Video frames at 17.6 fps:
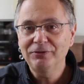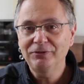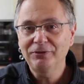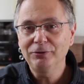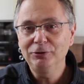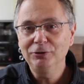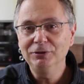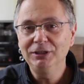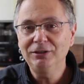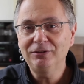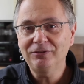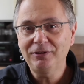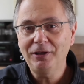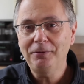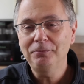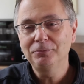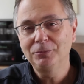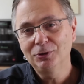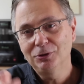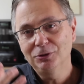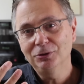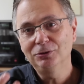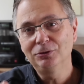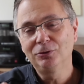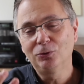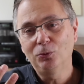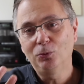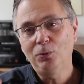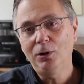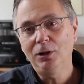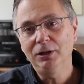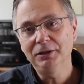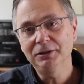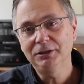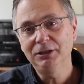So you need some good
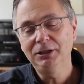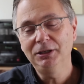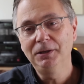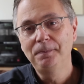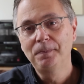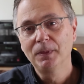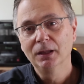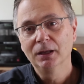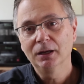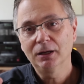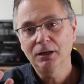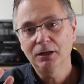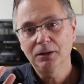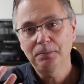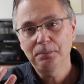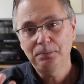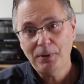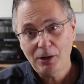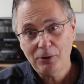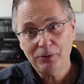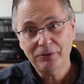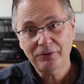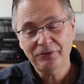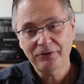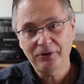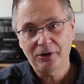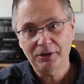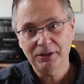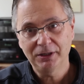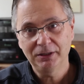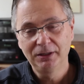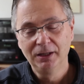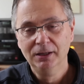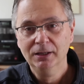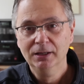quality power
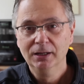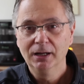socket.